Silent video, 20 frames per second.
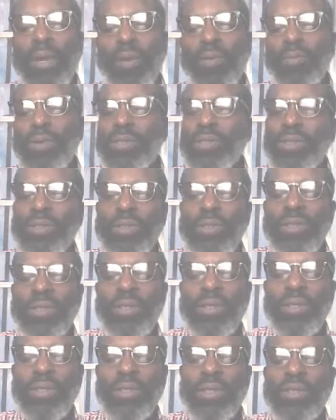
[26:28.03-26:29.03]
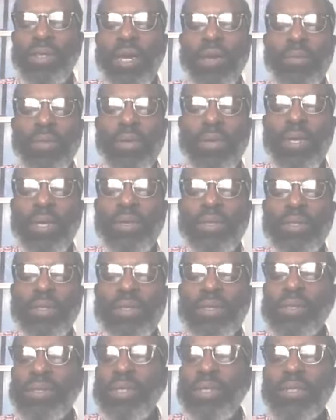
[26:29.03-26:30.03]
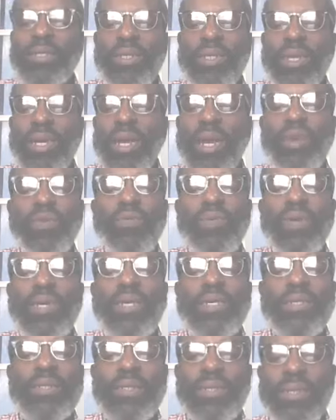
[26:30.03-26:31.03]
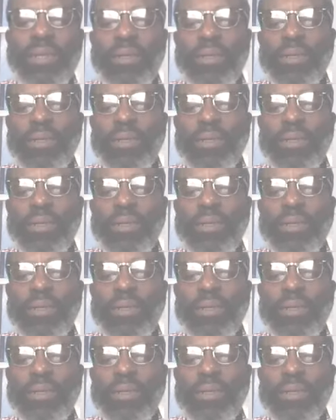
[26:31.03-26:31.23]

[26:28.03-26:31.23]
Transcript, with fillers: I want you to, to tell me, is it essentially unrealistic?